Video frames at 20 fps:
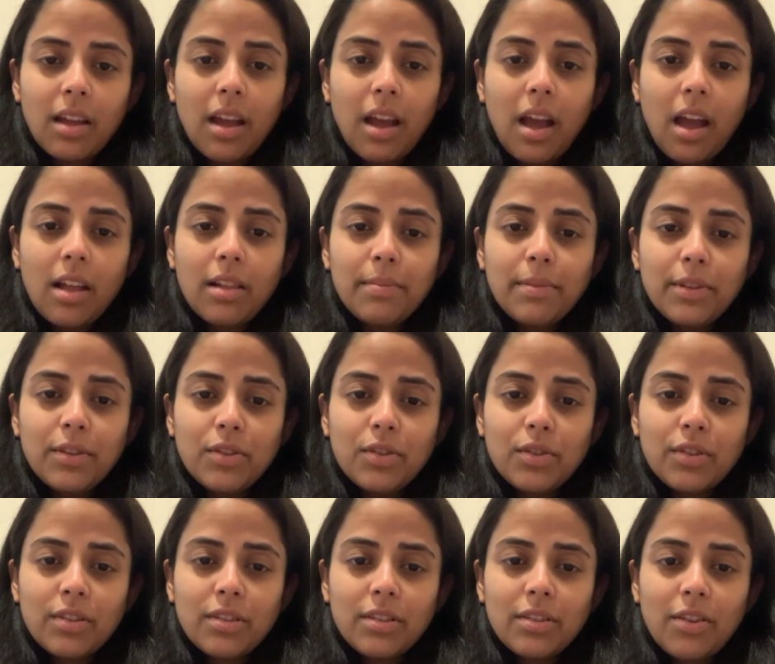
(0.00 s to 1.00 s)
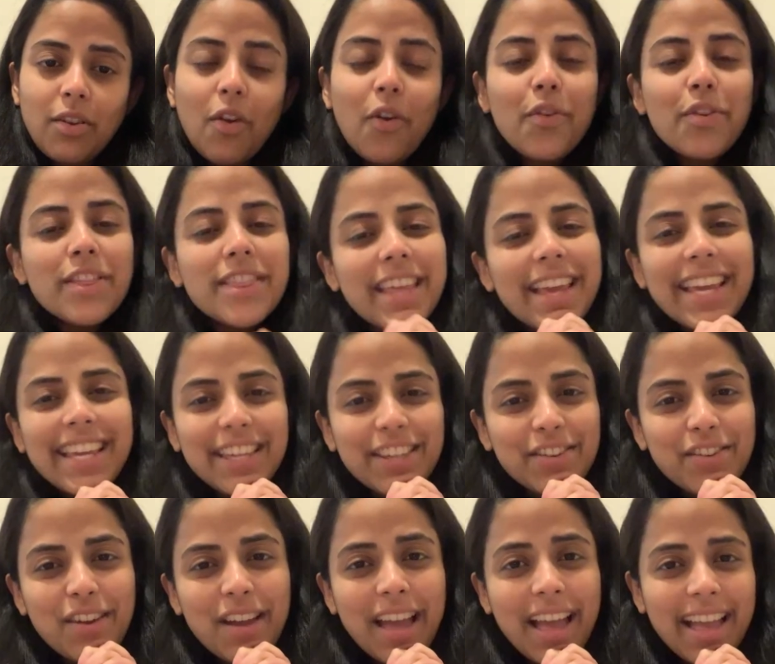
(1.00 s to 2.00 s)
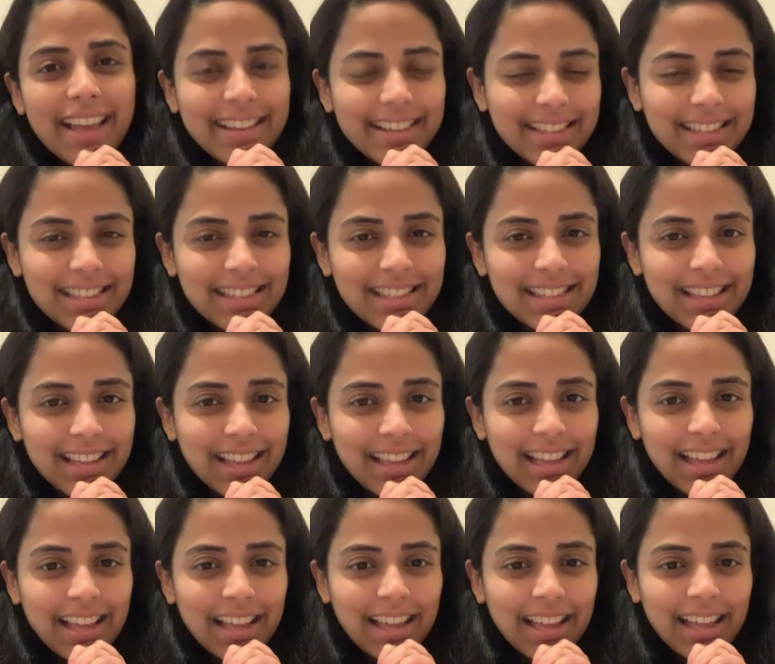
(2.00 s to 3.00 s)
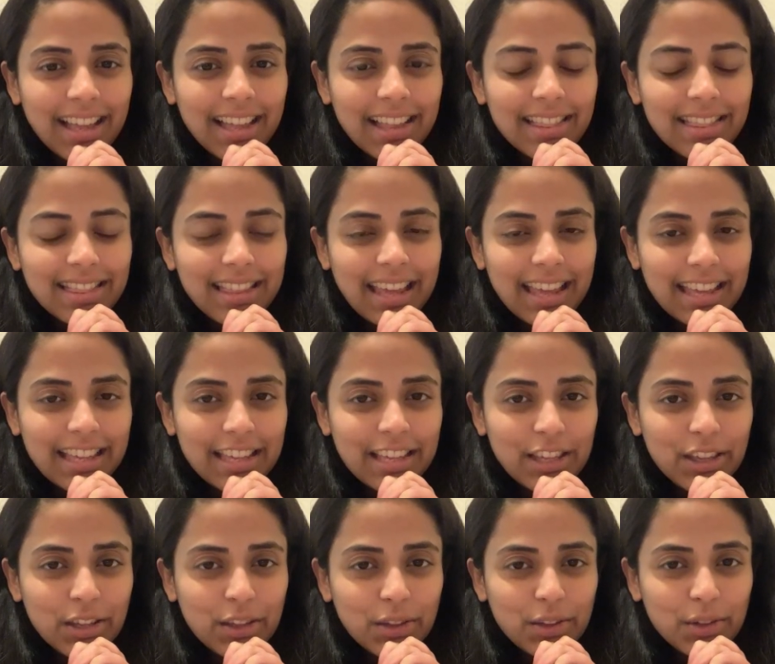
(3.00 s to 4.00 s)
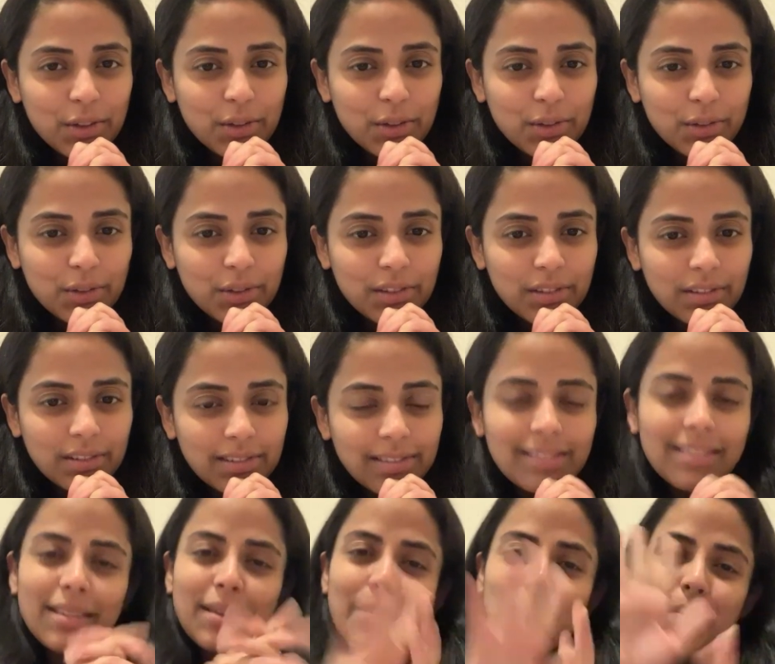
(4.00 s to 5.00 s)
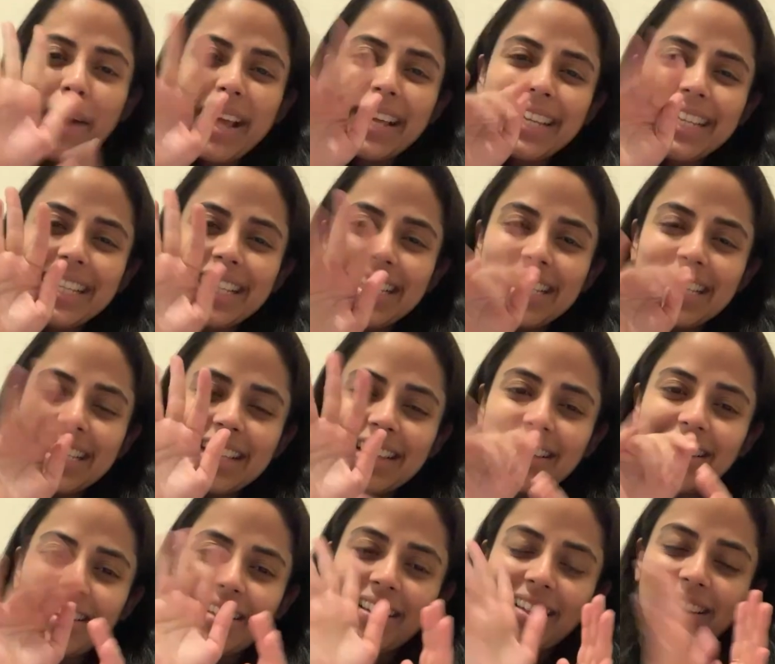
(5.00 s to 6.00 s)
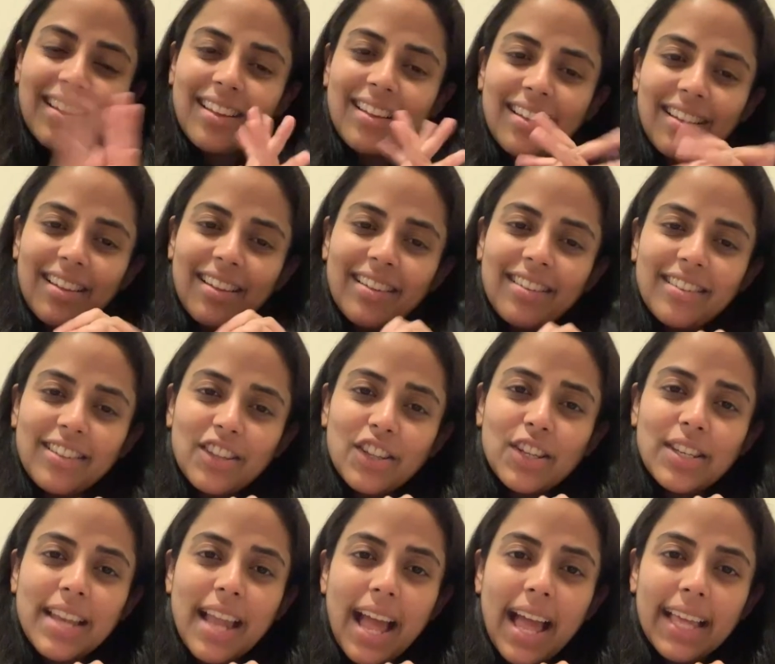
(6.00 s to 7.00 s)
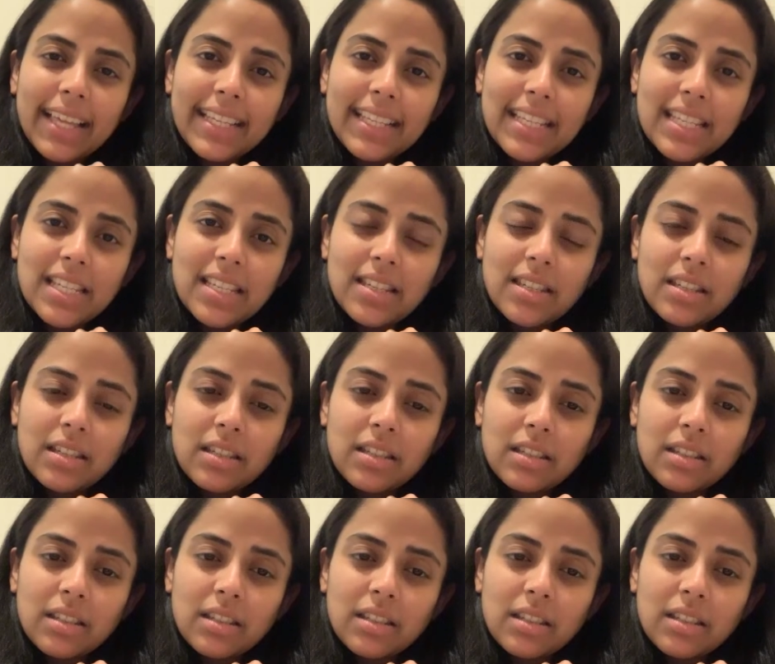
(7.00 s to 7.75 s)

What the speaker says: I'll be sure to. Oh, thank you, X. Thank you. Bye. Good night.